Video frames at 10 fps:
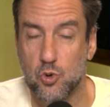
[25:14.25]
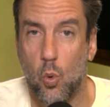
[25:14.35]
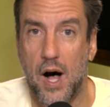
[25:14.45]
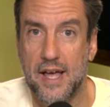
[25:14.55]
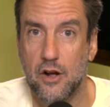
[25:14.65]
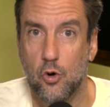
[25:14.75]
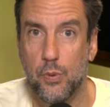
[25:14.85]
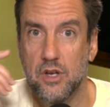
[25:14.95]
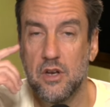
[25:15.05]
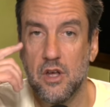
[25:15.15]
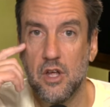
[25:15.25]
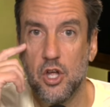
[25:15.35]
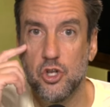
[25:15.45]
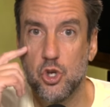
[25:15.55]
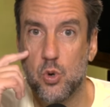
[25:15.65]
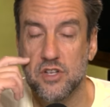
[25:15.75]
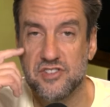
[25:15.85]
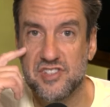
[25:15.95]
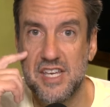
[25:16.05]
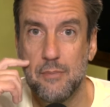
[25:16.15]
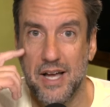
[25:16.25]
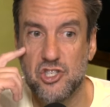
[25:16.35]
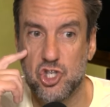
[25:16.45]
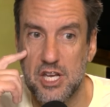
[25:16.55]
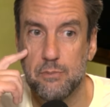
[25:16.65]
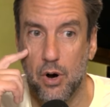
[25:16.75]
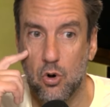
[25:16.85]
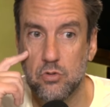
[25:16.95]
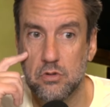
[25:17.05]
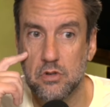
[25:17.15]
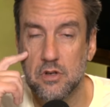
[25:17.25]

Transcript: wide open. You could see my cheekbone.